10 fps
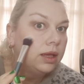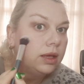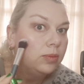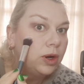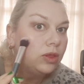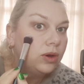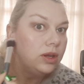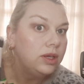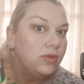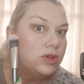But I thought
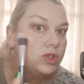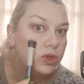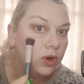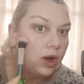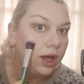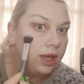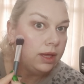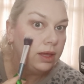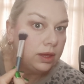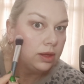I'd give it a
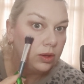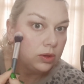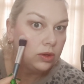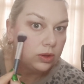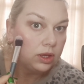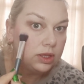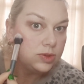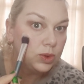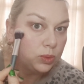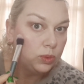try.
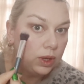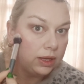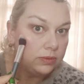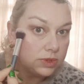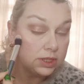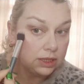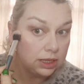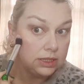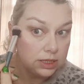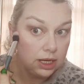It's
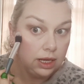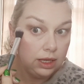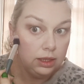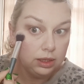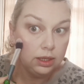Sunday today.